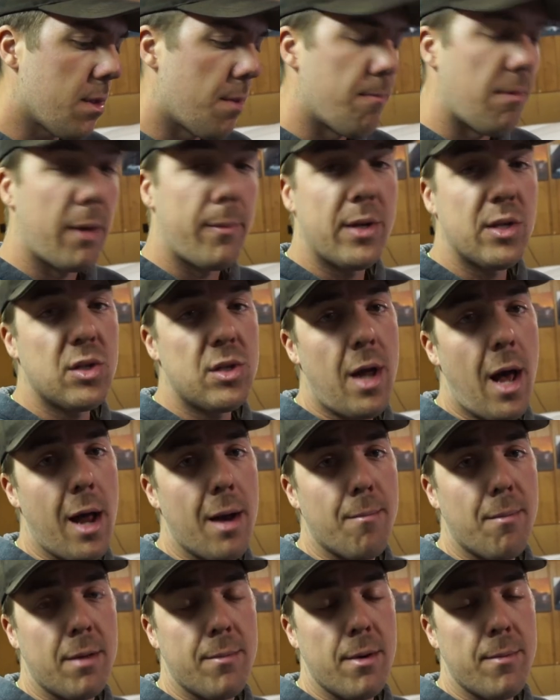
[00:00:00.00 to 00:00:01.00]
Maybe it's
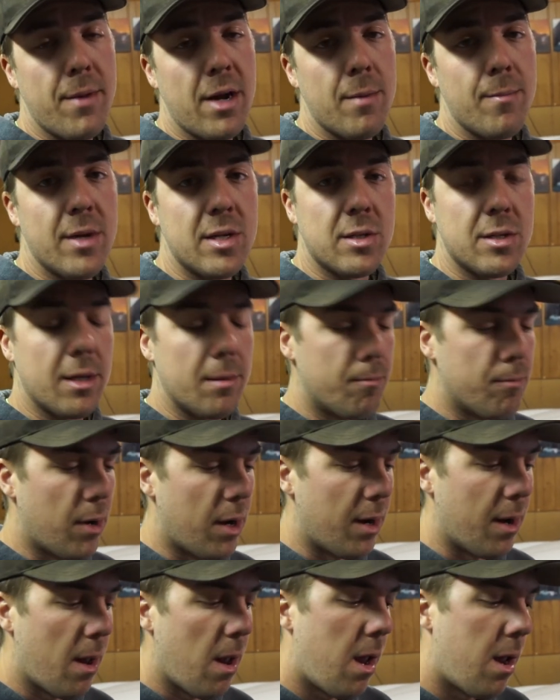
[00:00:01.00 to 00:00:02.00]
not. Maybe I might have missed it.
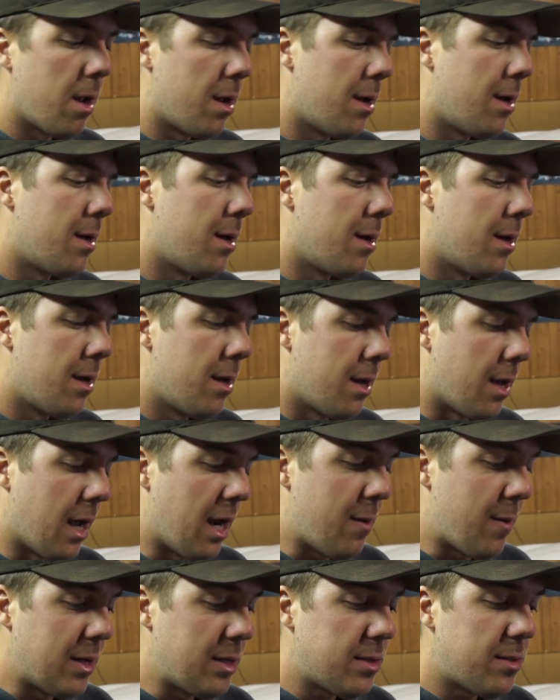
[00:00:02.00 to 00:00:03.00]
But
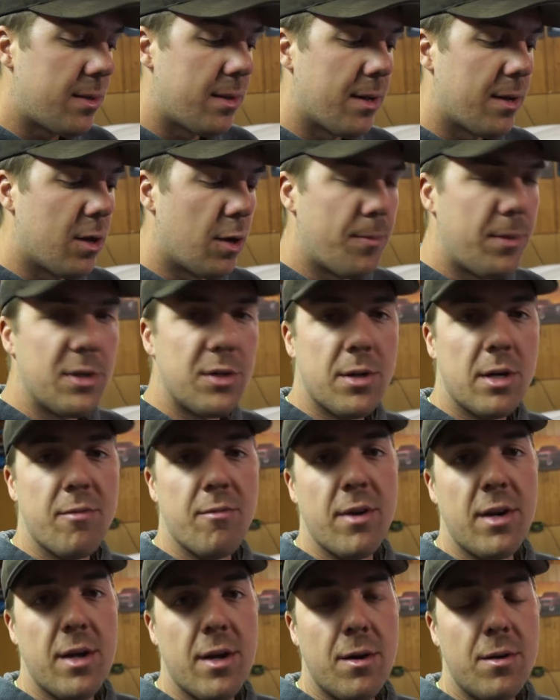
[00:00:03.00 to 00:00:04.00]
anyways, hope you enjoyed the
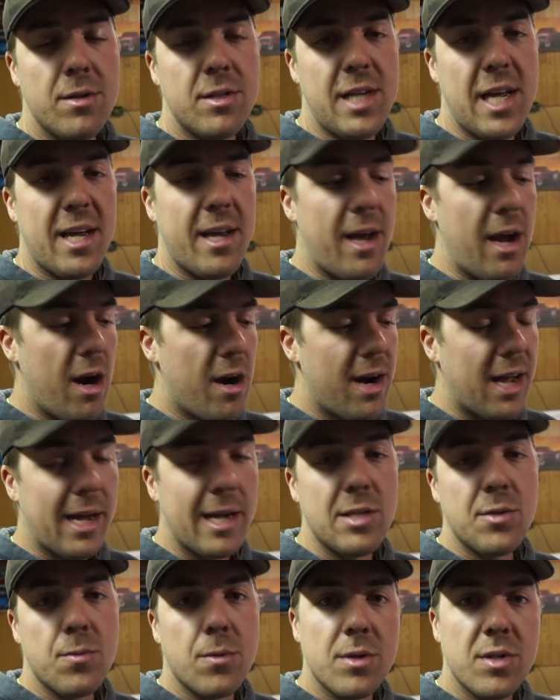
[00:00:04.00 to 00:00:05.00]
video and take care, and I
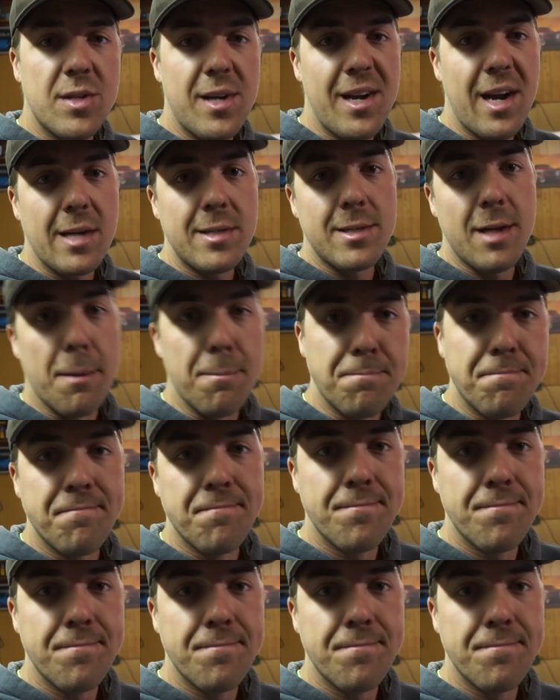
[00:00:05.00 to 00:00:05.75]
guess we'll see you next time.